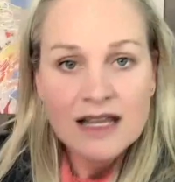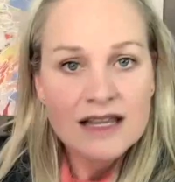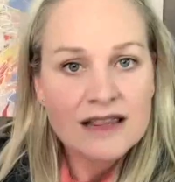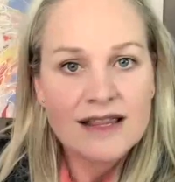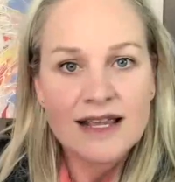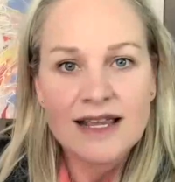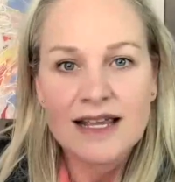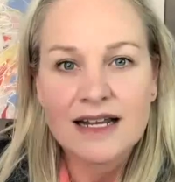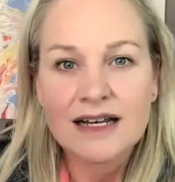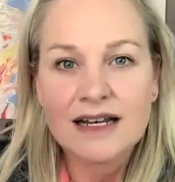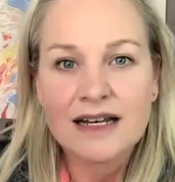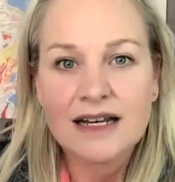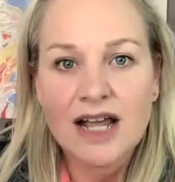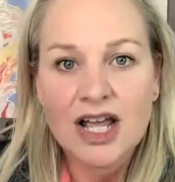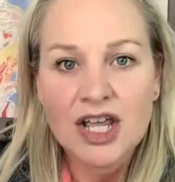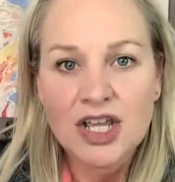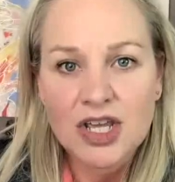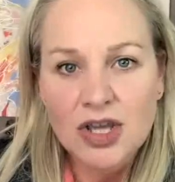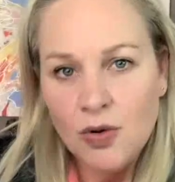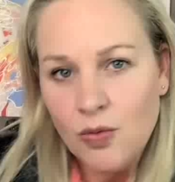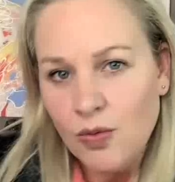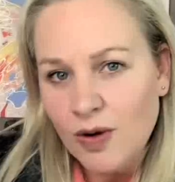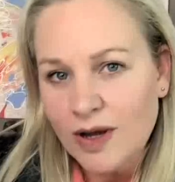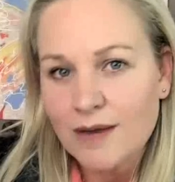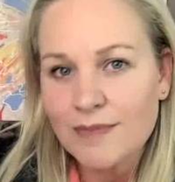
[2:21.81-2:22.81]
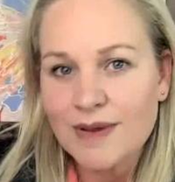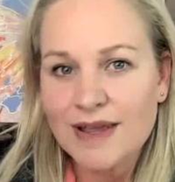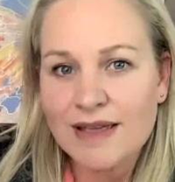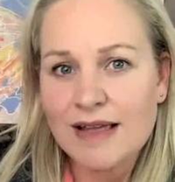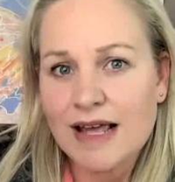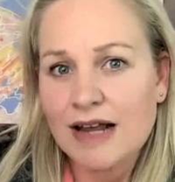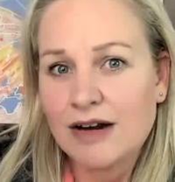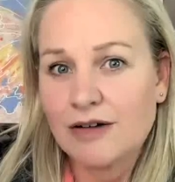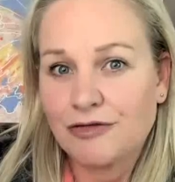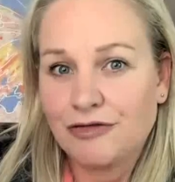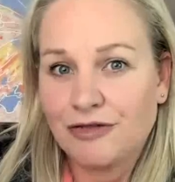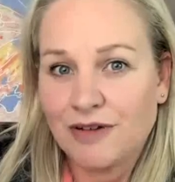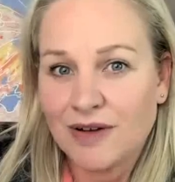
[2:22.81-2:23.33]
then you want to be
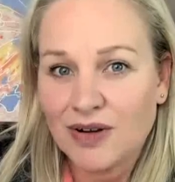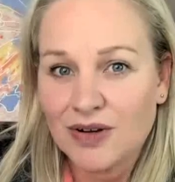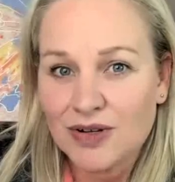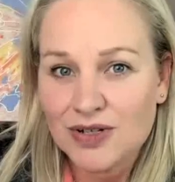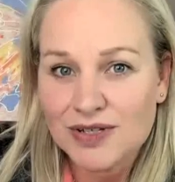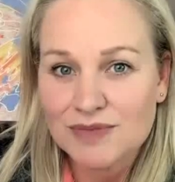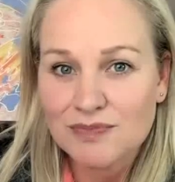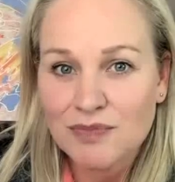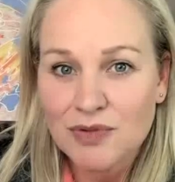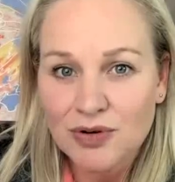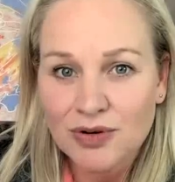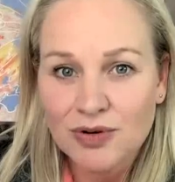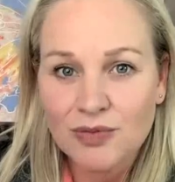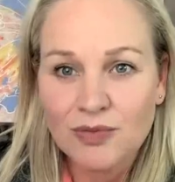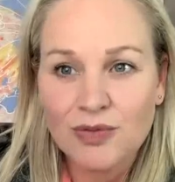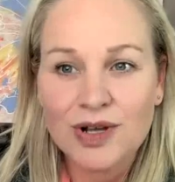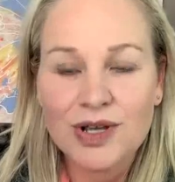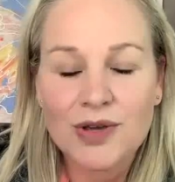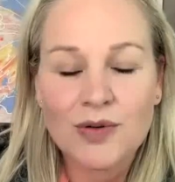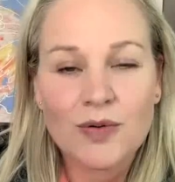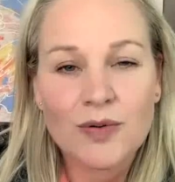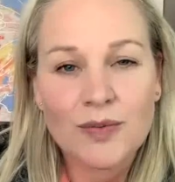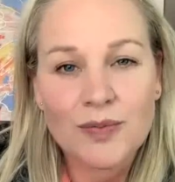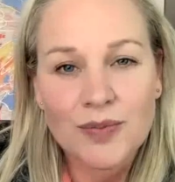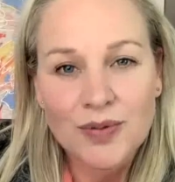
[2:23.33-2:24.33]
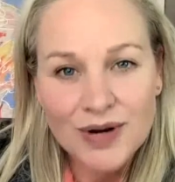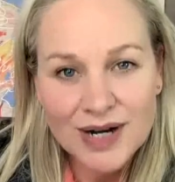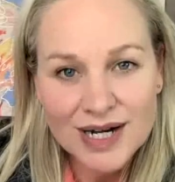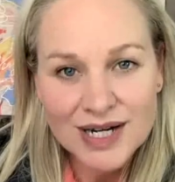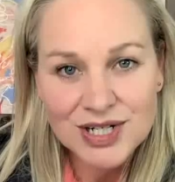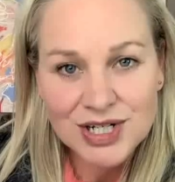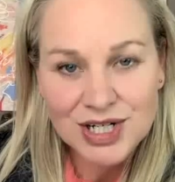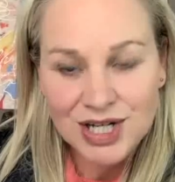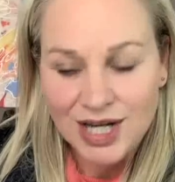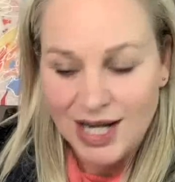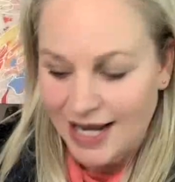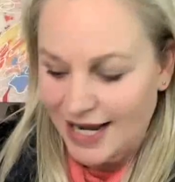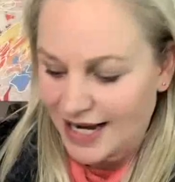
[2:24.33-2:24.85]
able to focus more on what you
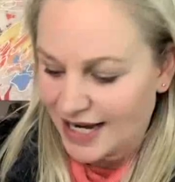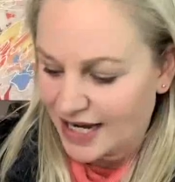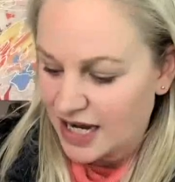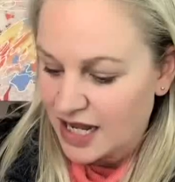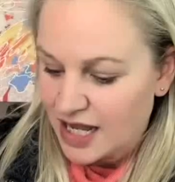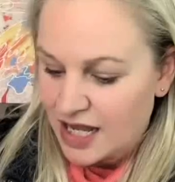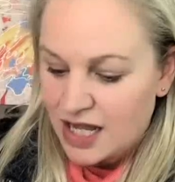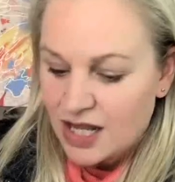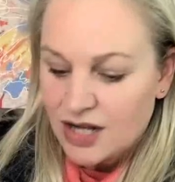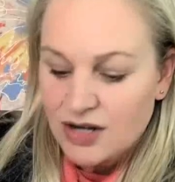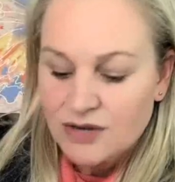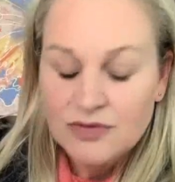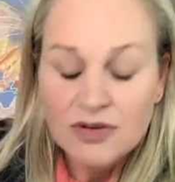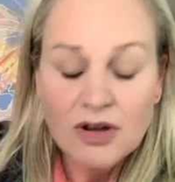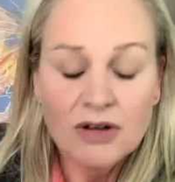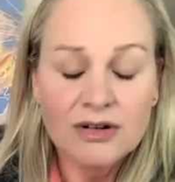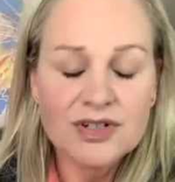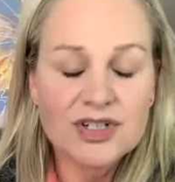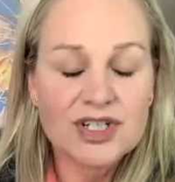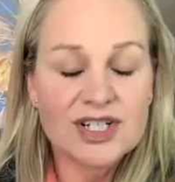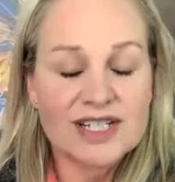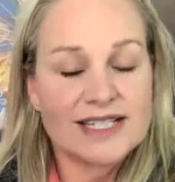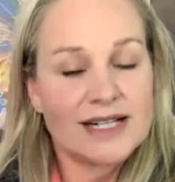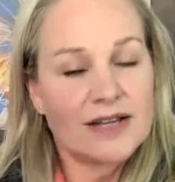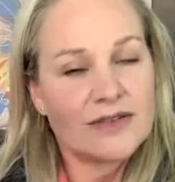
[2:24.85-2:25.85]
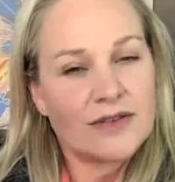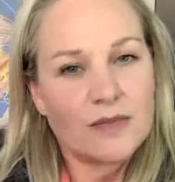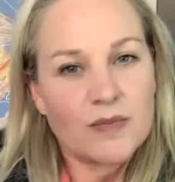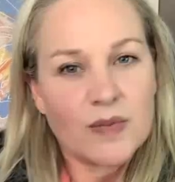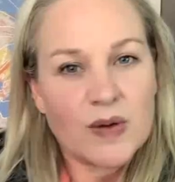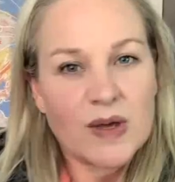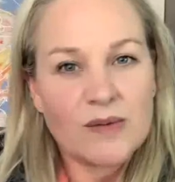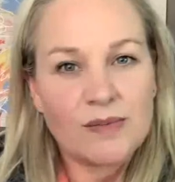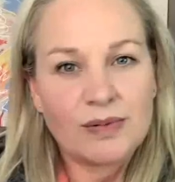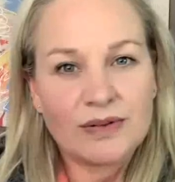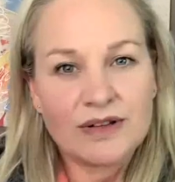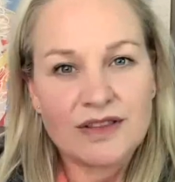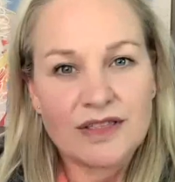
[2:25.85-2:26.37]
appreciate not just other
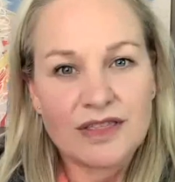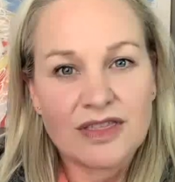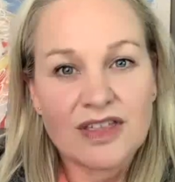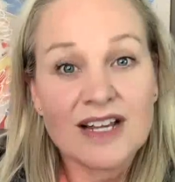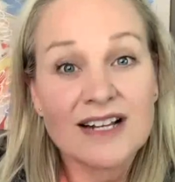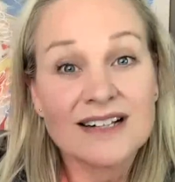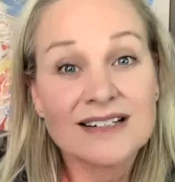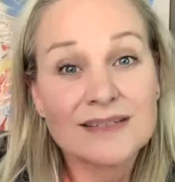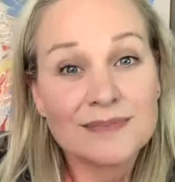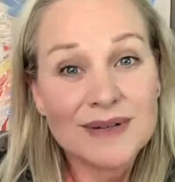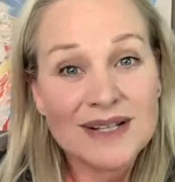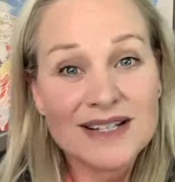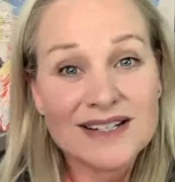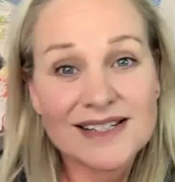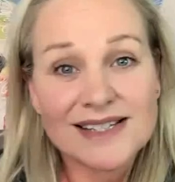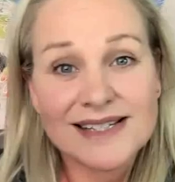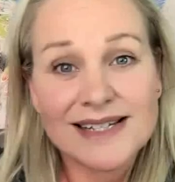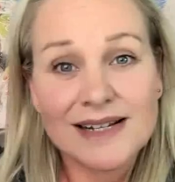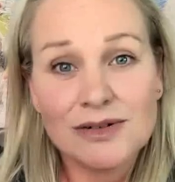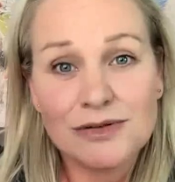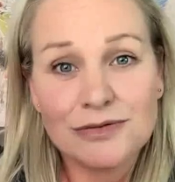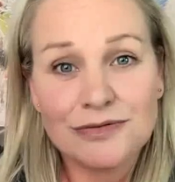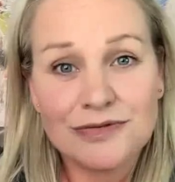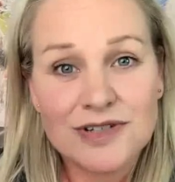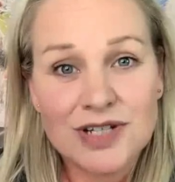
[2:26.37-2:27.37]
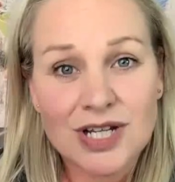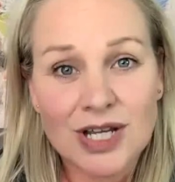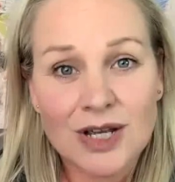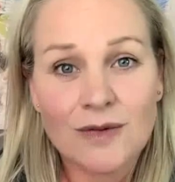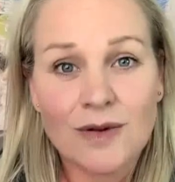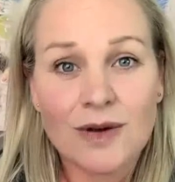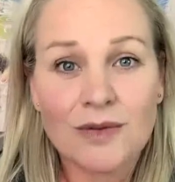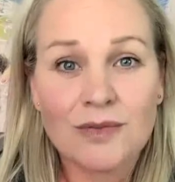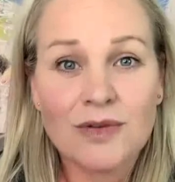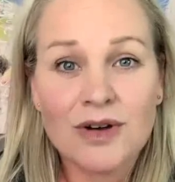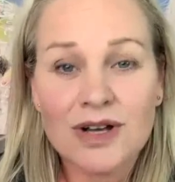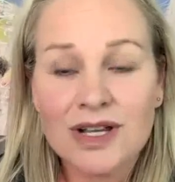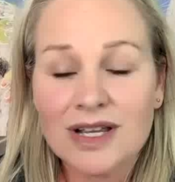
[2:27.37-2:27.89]
people and things, but yourself too,
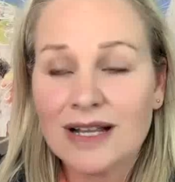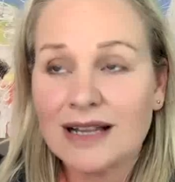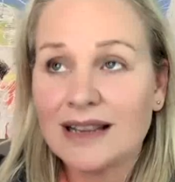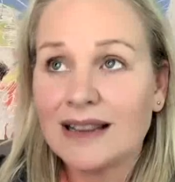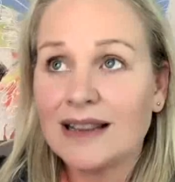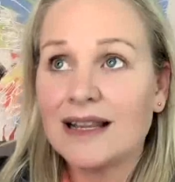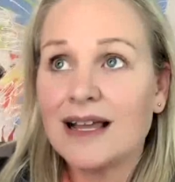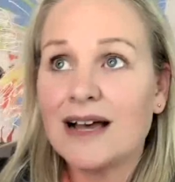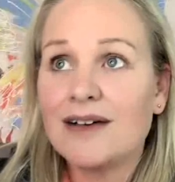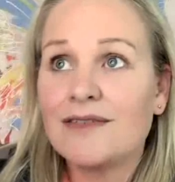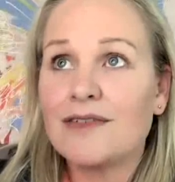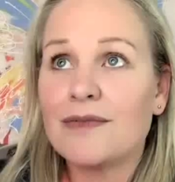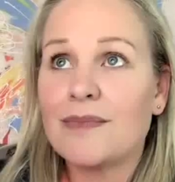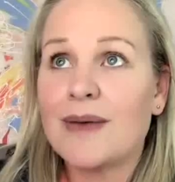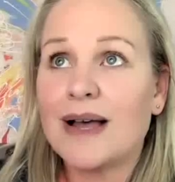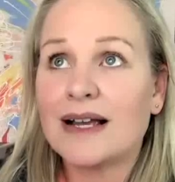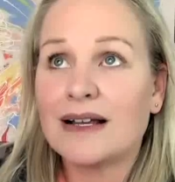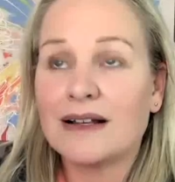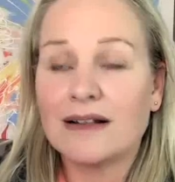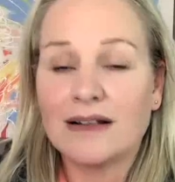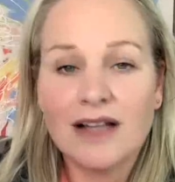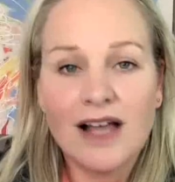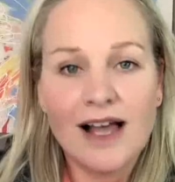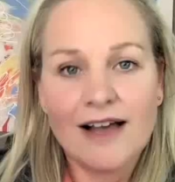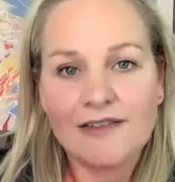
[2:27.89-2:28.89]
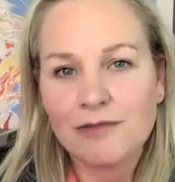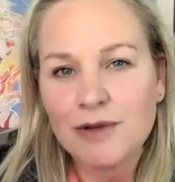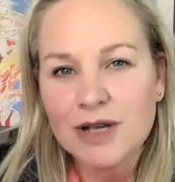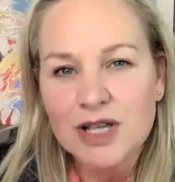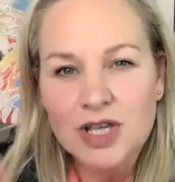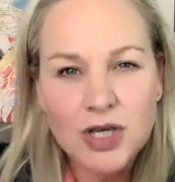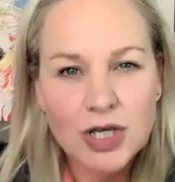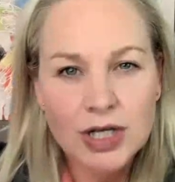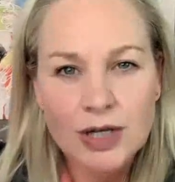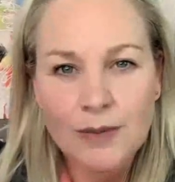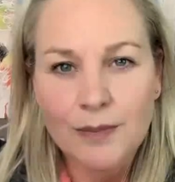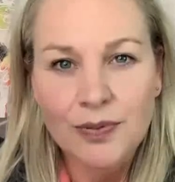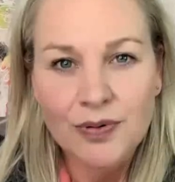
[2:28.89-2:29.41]
and what you love about your life, what you
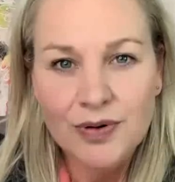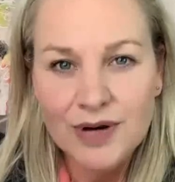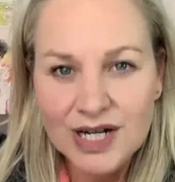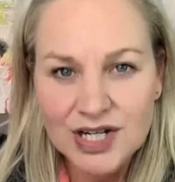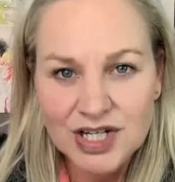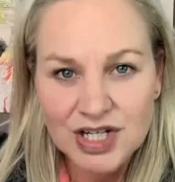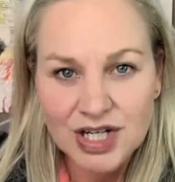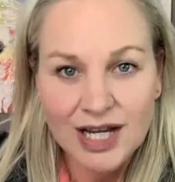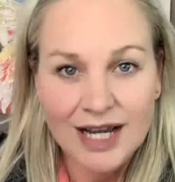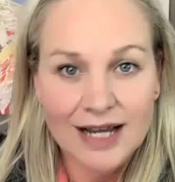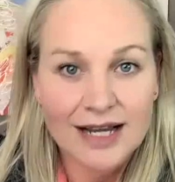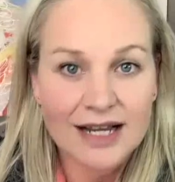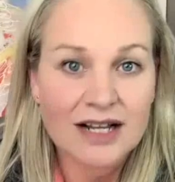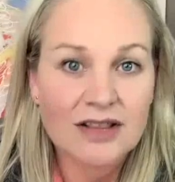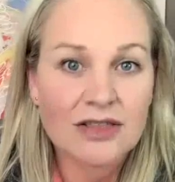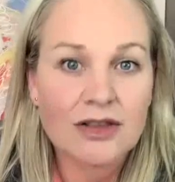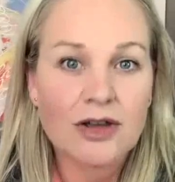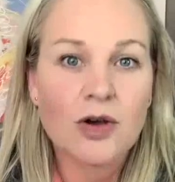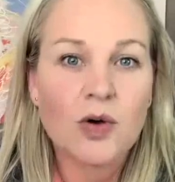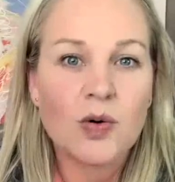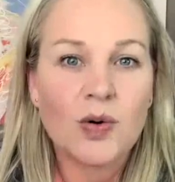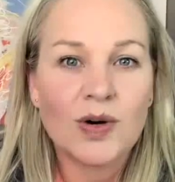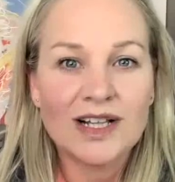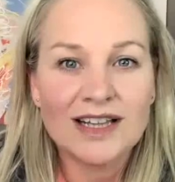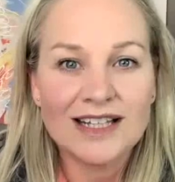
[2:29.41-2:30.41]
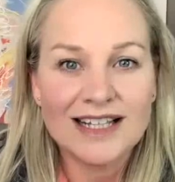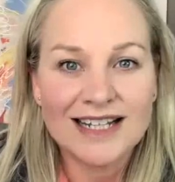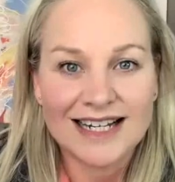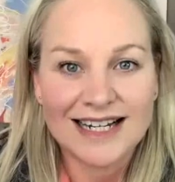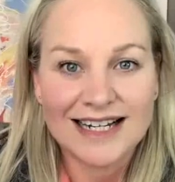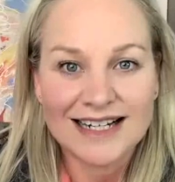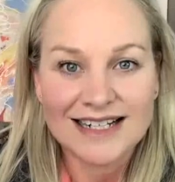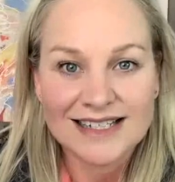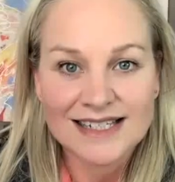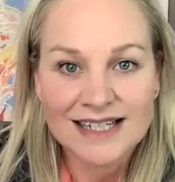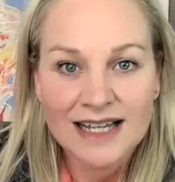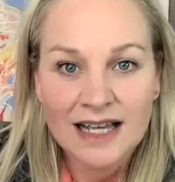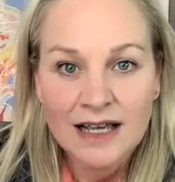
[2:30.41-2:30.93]
can appreciate in the
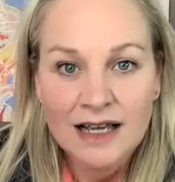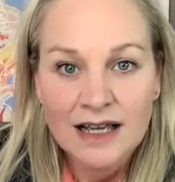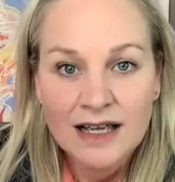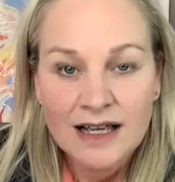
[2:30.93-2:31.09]
qualities.